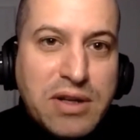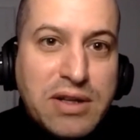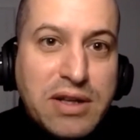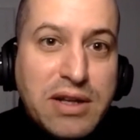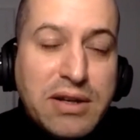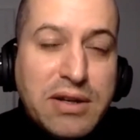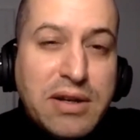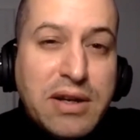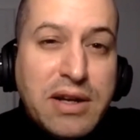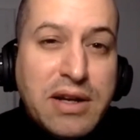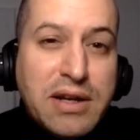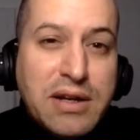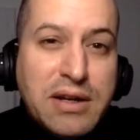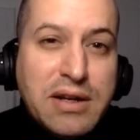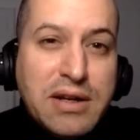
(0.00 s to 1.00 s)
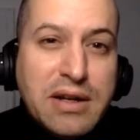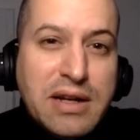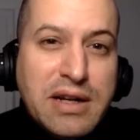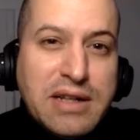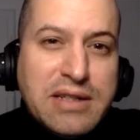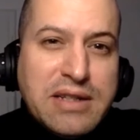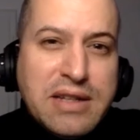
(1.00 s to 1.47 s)
But then
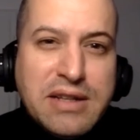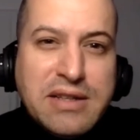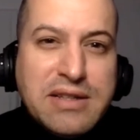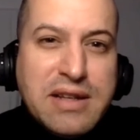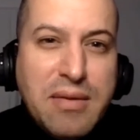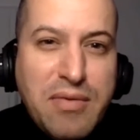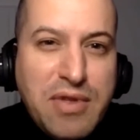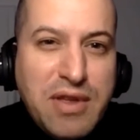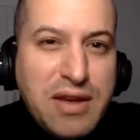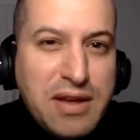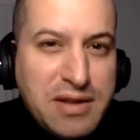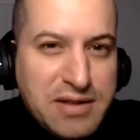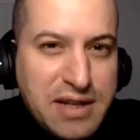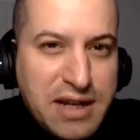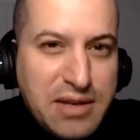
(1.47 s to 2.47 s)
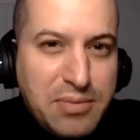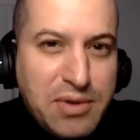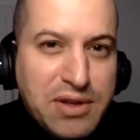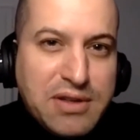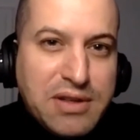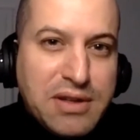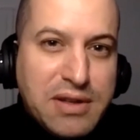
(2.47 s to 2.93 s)
I said something inside
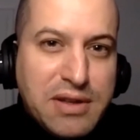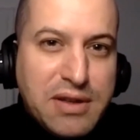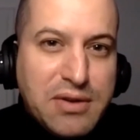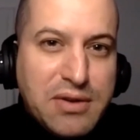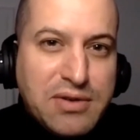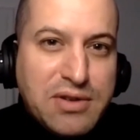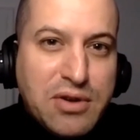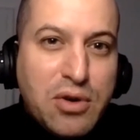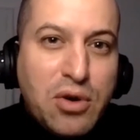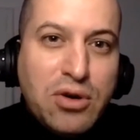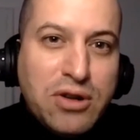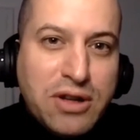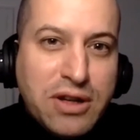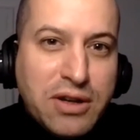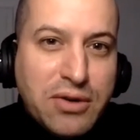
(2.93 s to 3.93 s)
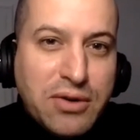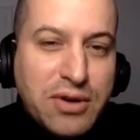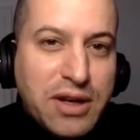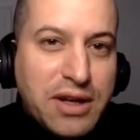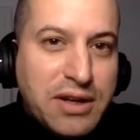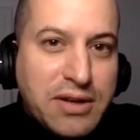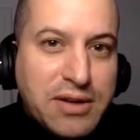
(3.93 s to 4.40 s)
me, there is a calling, you know,
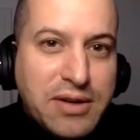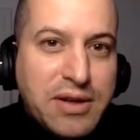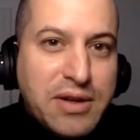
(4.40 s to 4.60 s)
like